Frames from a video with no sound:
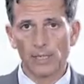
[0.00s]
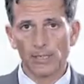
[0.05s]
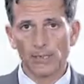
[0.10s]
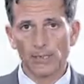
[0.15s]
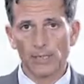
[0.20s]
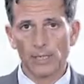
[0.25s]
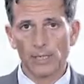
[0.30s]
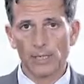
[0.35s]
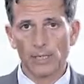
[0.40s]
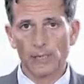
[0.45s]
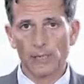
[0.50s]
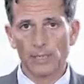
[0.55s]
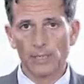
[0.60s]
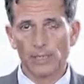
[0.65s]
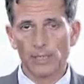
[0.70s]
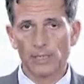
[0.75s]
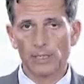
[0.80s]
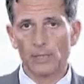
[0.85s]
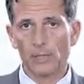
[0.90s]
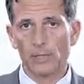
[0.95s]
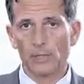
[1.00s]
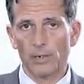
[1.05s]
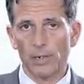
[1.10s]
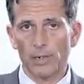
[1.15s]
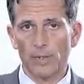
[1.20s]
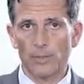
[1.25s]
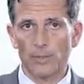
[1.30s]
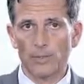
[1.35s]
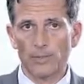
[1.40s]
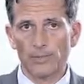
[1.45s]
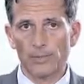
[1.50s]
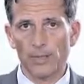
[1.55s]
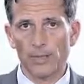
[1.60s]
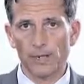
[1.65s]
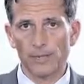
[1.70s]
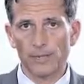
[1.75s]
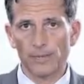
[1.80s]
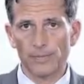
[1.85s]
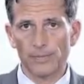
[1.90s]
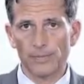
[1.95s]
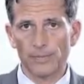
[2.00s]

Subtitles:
to the increase of the liability value.